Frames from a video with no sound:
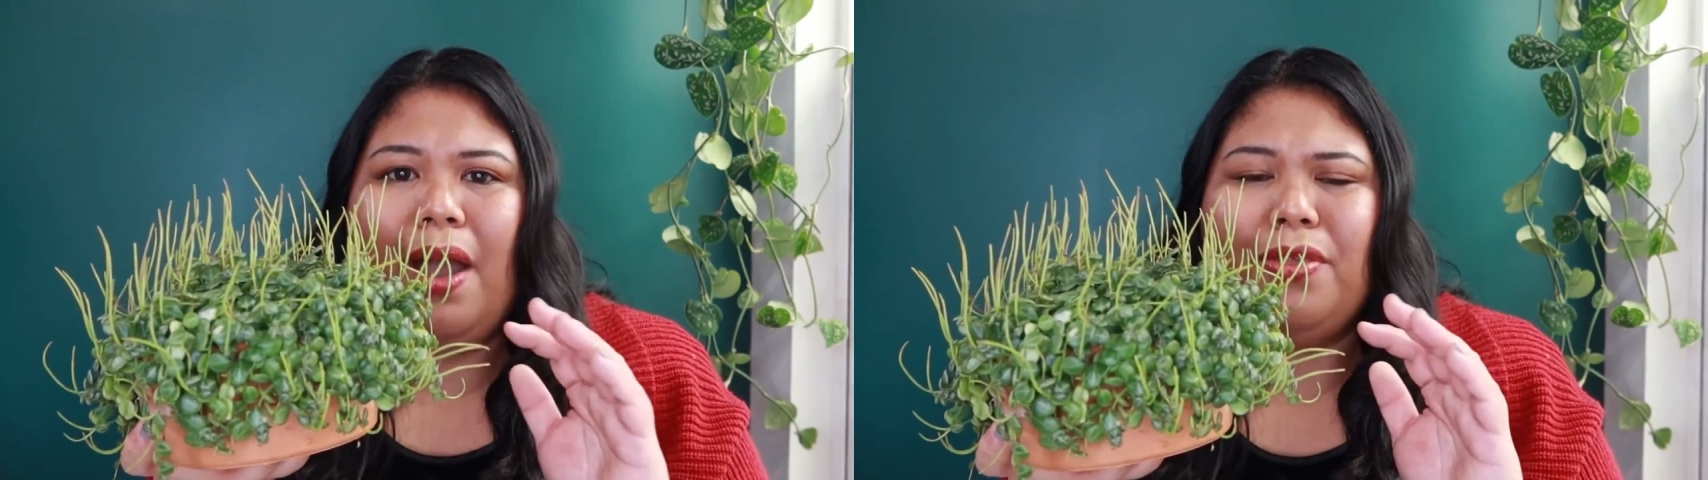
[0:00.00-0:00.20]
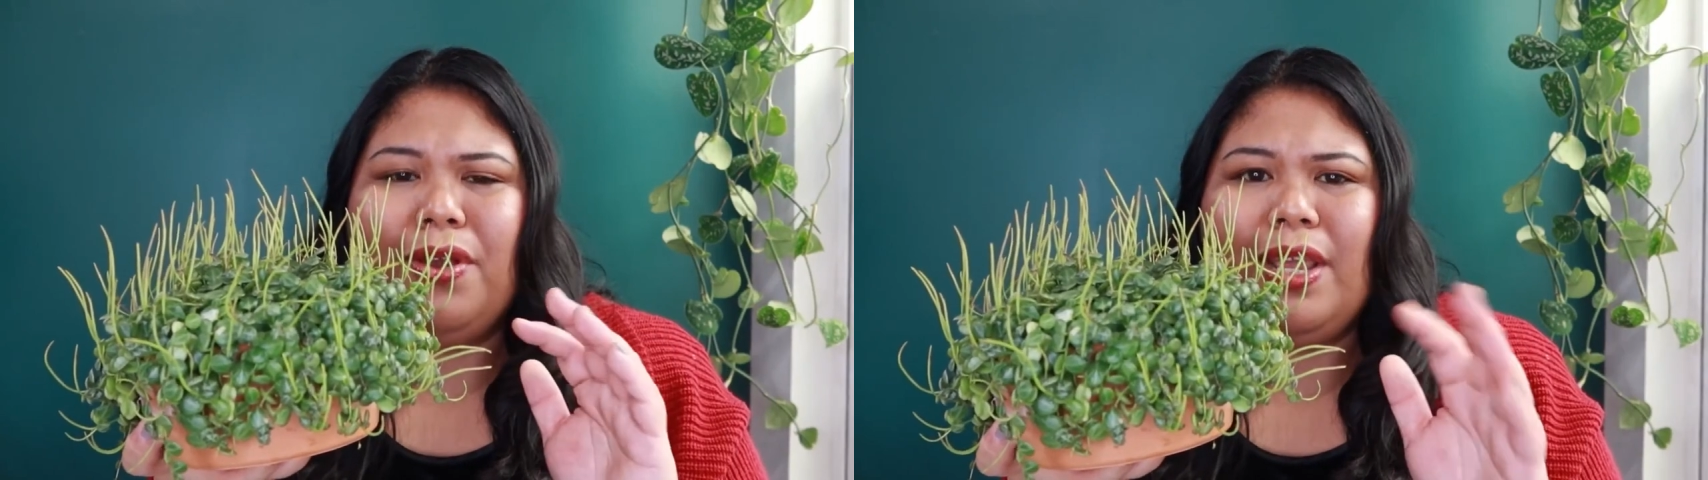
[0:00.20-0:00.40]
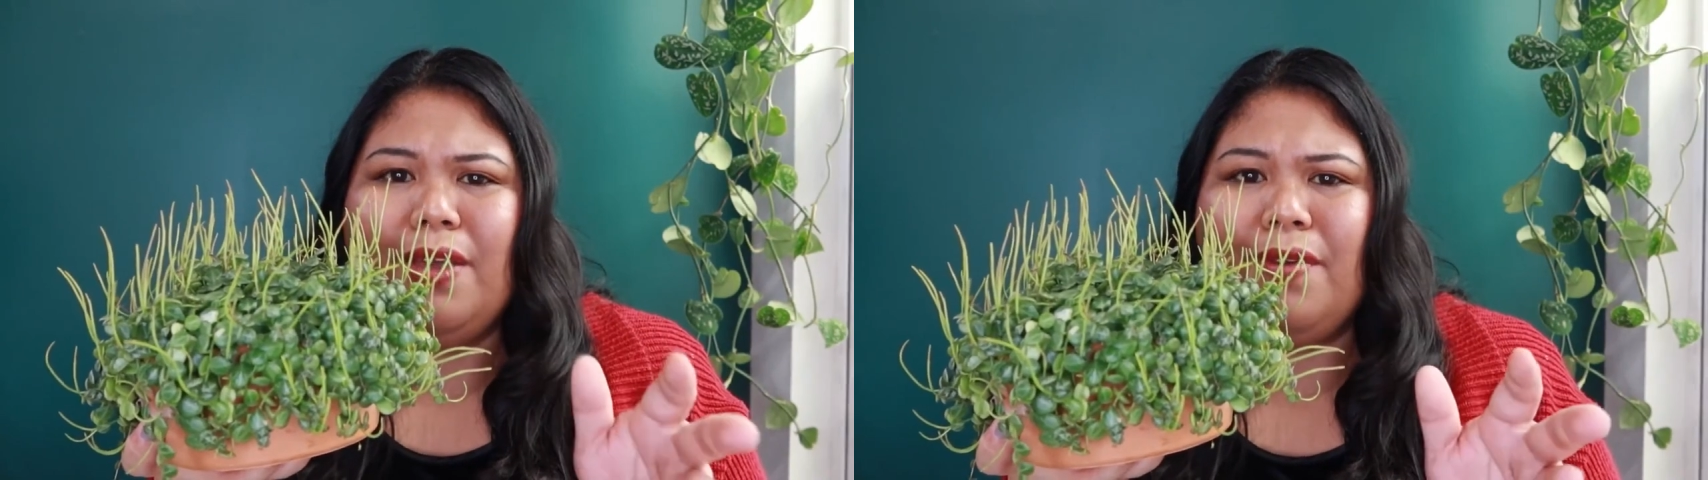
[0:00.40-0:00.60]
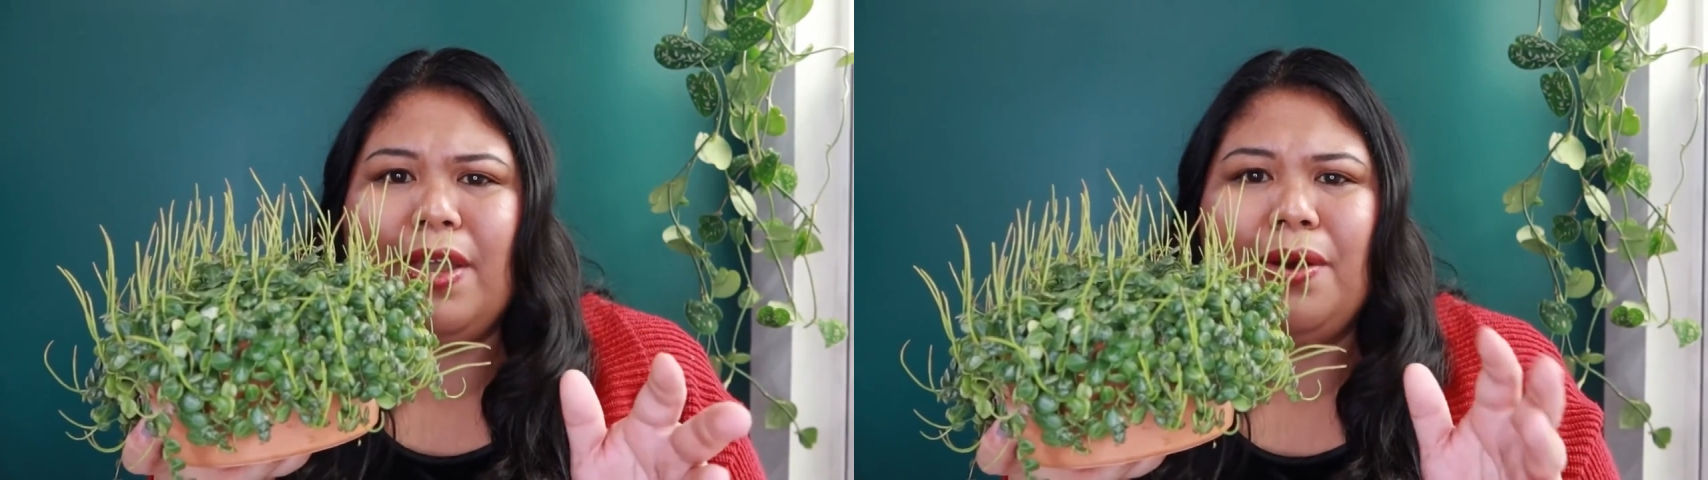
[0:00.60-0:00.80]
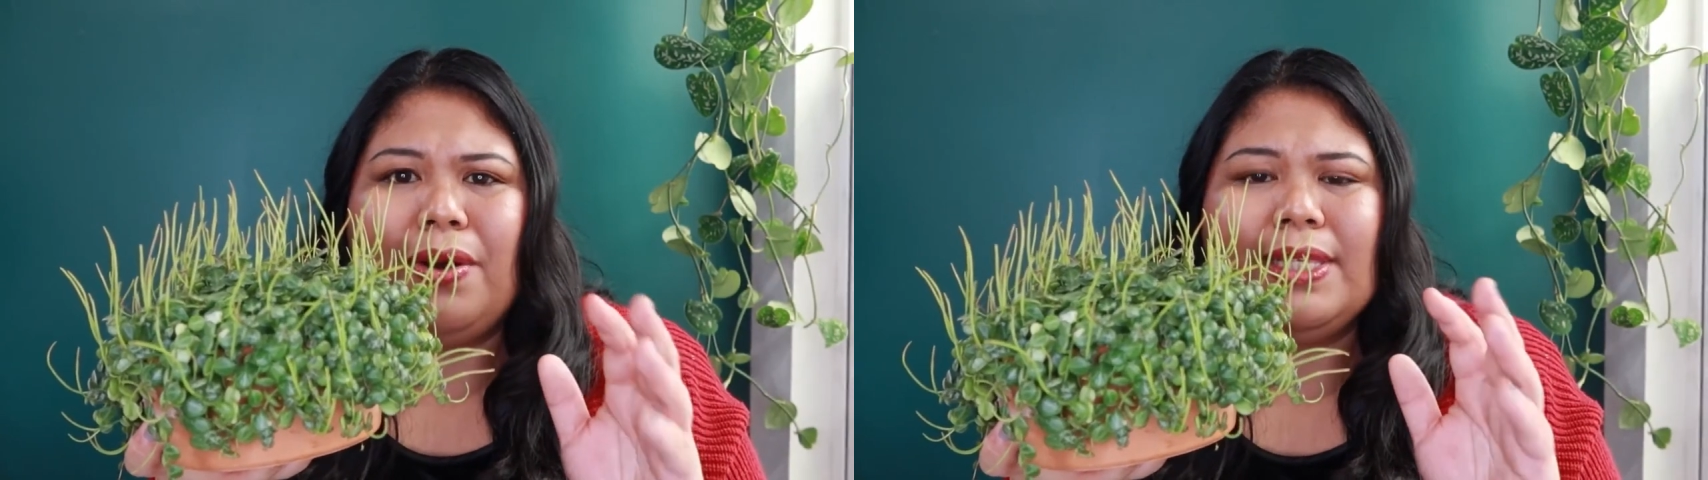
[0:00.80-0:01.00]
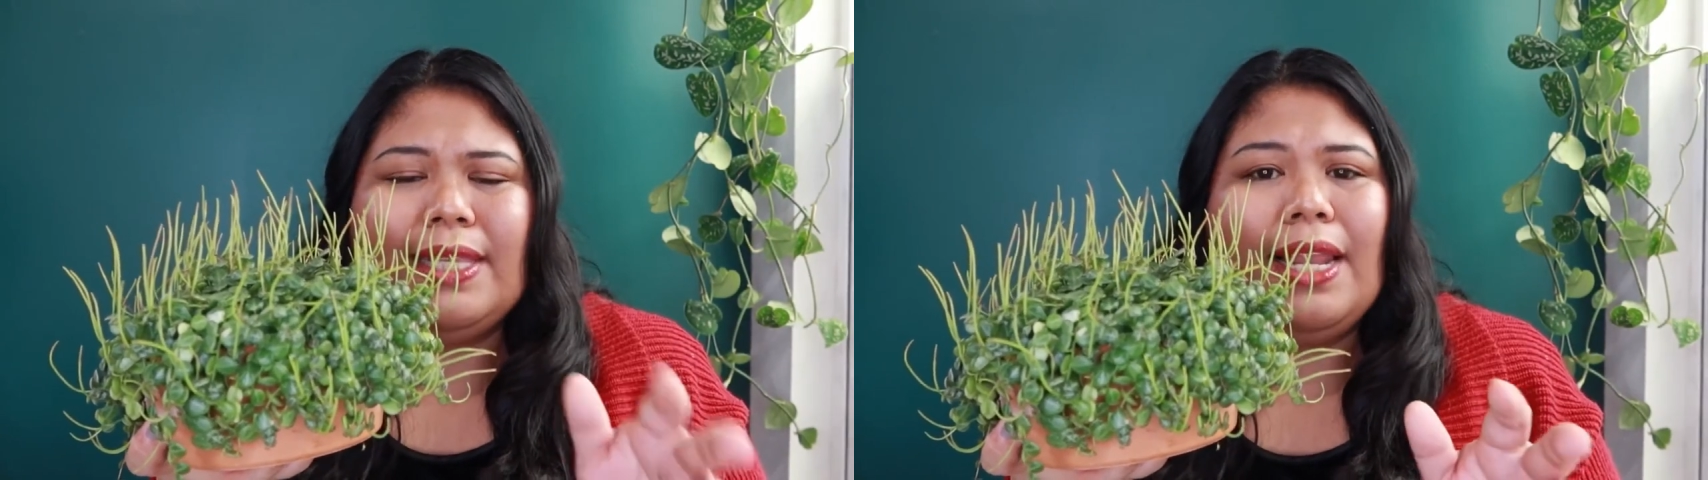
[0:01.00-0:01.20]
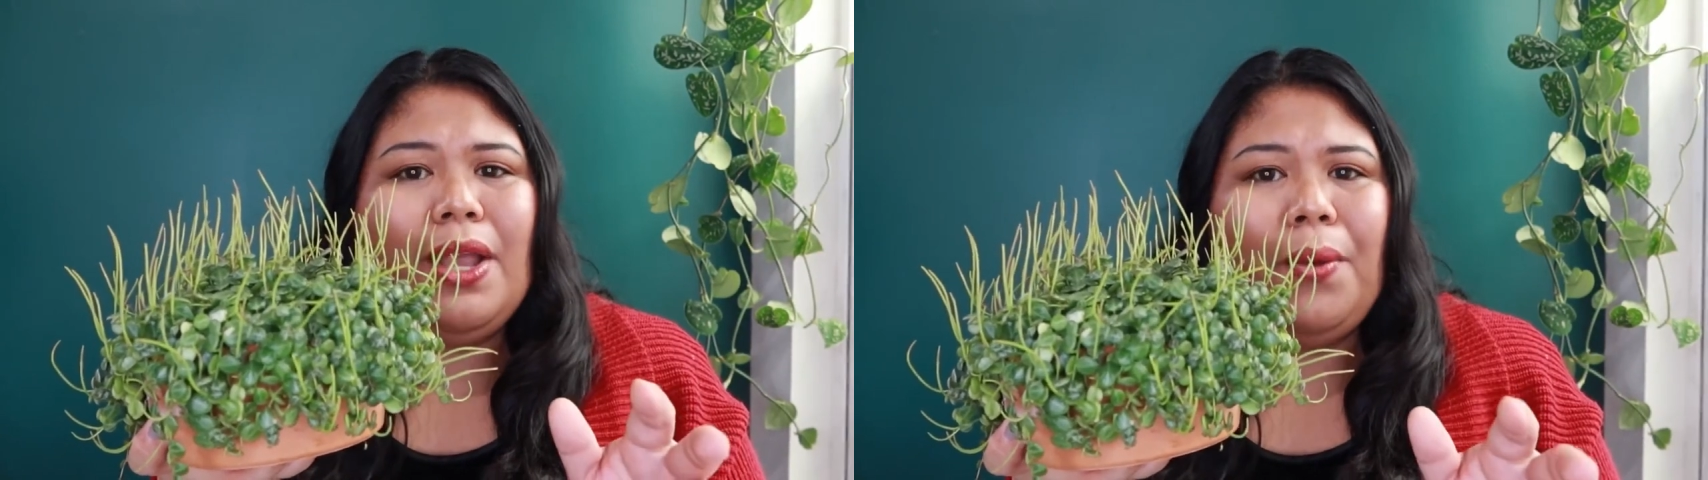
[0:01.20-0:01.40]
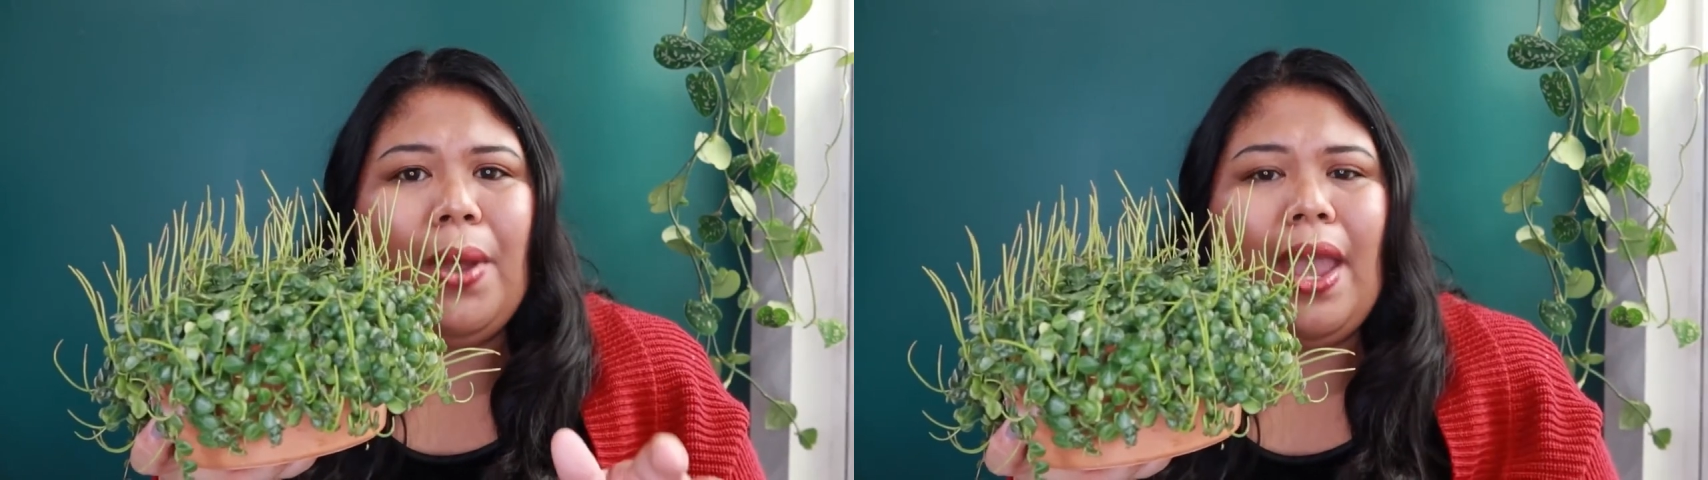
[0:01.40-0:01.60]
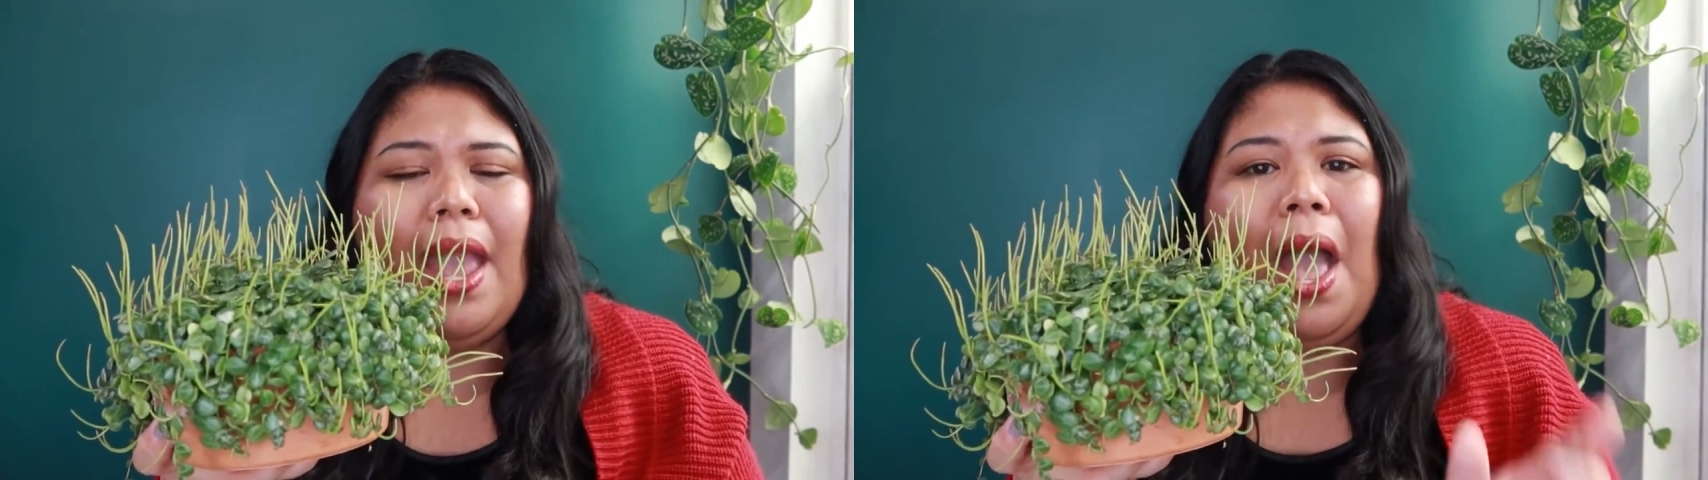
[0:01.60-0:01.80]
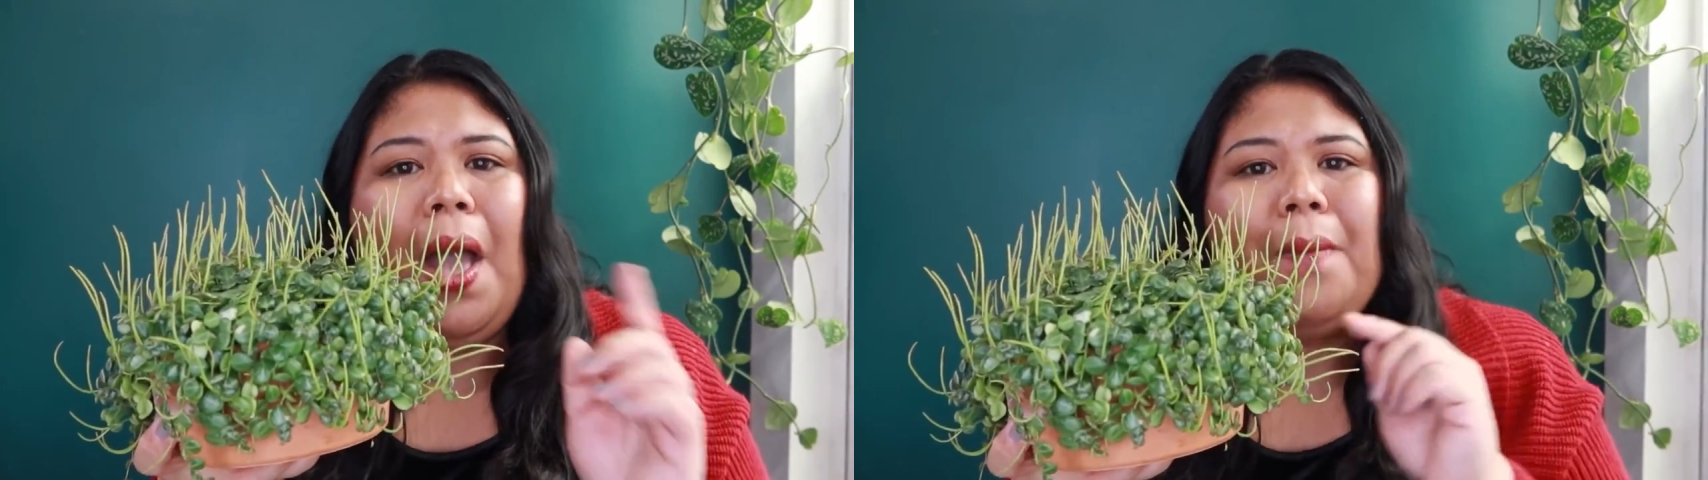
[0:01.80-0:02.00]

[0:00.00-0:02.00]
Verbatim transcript: either giving or selling away,